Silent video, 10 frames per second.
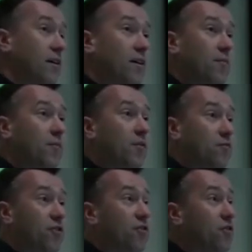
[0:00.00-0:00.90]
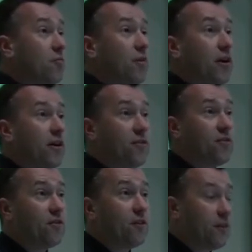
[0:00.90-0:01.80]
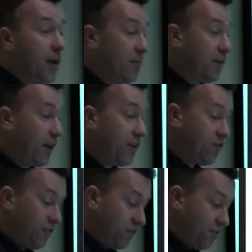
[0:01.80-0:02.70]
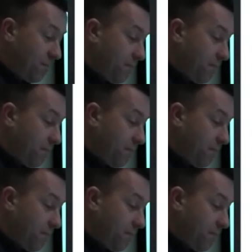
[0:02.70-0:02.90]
Um, risk and compliance uh, applications.